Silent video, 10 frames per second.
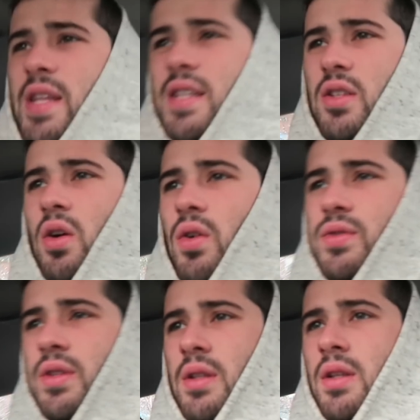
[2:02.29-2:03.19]
be this cold.
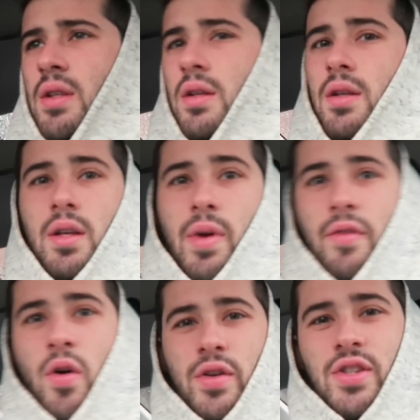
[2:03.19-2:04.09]
My
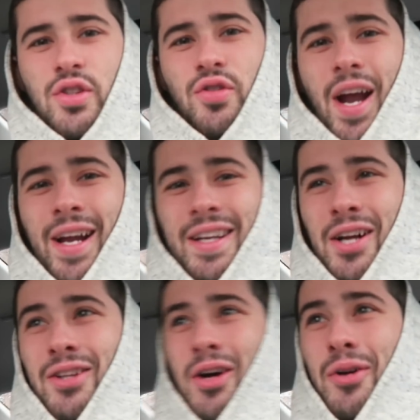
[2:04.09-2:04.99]
voice is cracking,
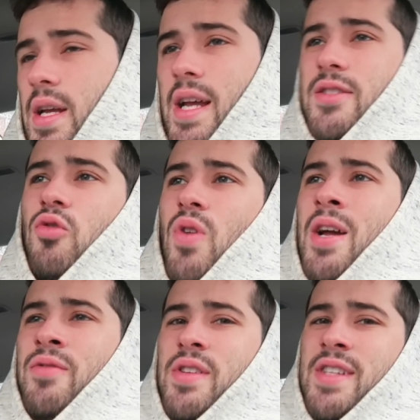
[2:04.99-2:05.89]
hello. It's
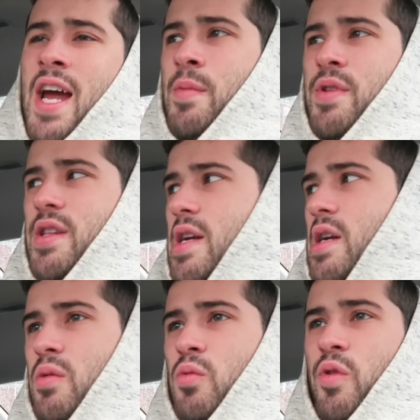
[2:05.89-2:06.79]
around this time of the
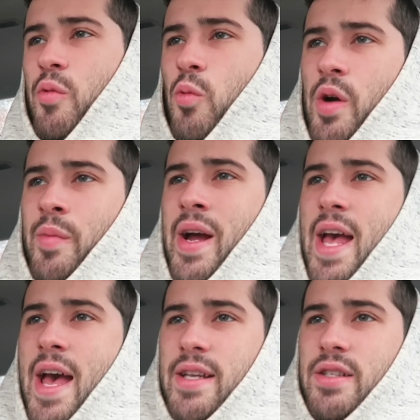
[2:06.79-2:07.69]
year where my
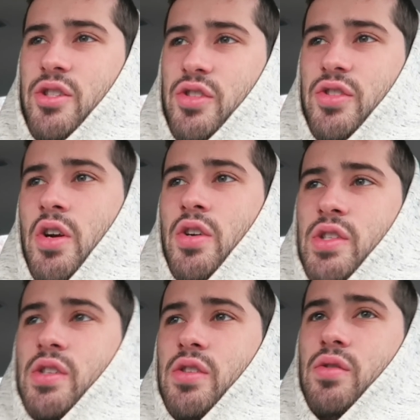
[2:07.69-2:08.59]
head just turns
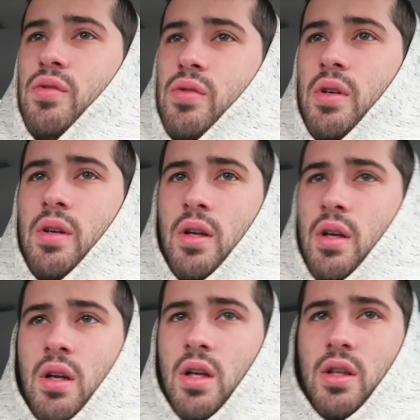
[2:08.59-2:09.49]
into
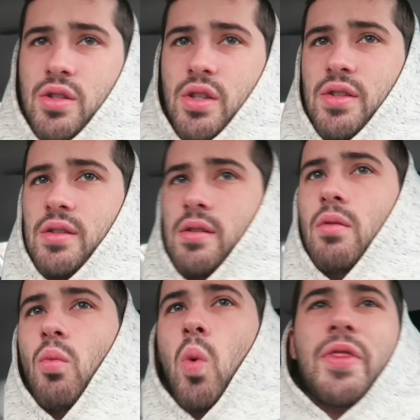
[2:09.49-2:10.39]
just,
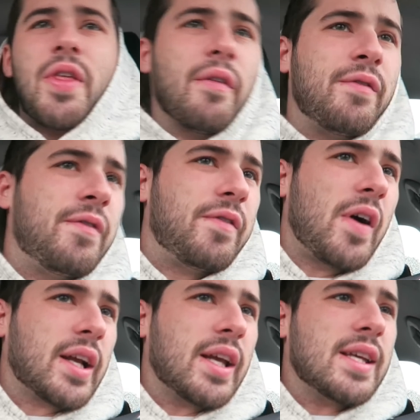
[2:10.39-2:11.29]
what the fuck